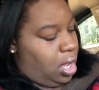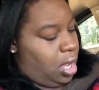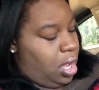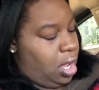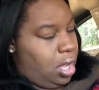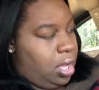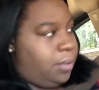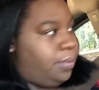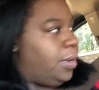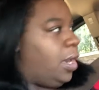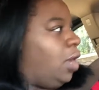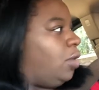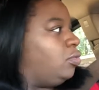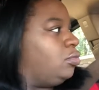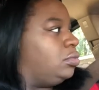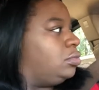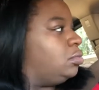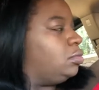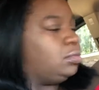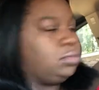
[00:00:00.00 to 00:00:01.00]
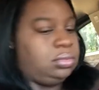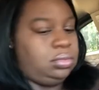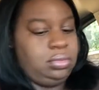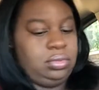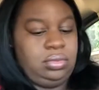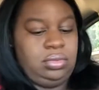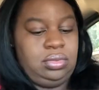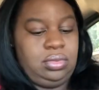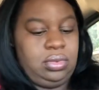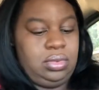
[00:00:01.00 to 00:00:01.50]
Um, no. Okay.
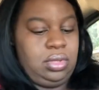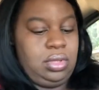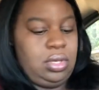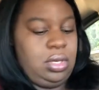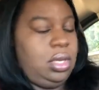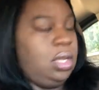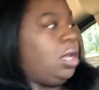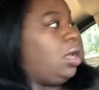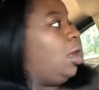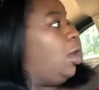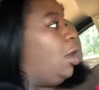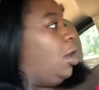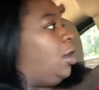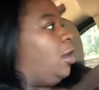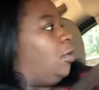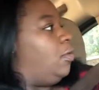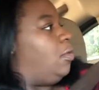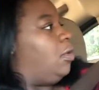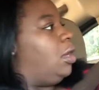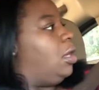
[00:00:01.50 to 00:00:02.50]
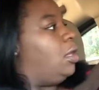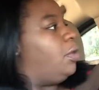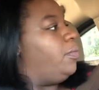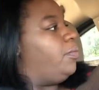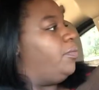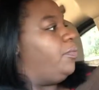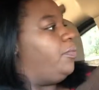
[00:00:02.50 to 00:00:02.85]
All right.